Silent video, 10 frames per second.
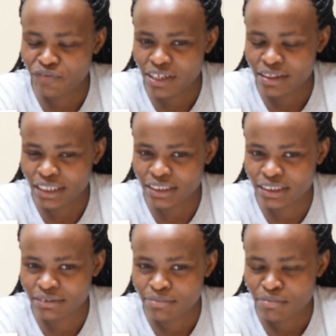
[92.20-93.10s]
feel
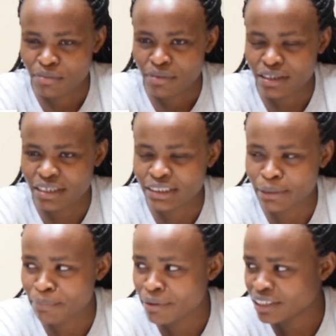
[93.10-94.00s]
that there is a
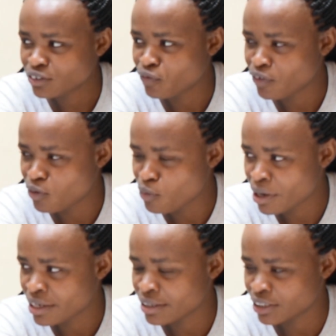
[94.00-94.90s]
place of a
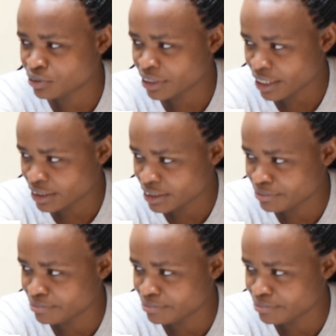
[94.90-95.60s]
woman in the society.